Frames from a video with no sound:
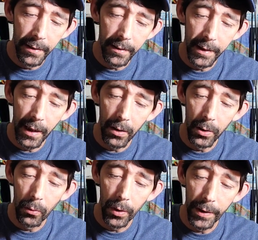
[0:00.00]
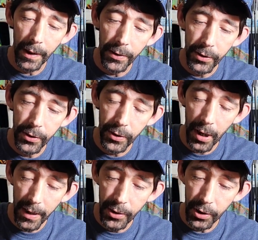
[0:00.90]
is the only one that's
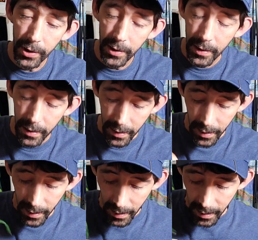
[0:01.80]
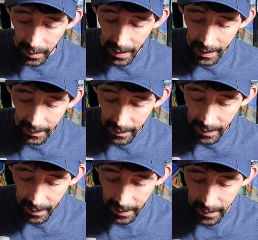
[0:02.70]
stretchy like
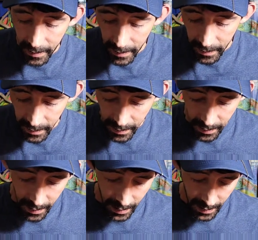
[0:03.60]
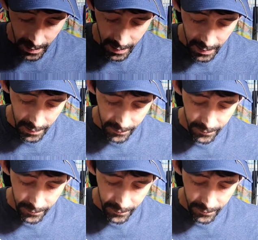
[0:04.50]
that. But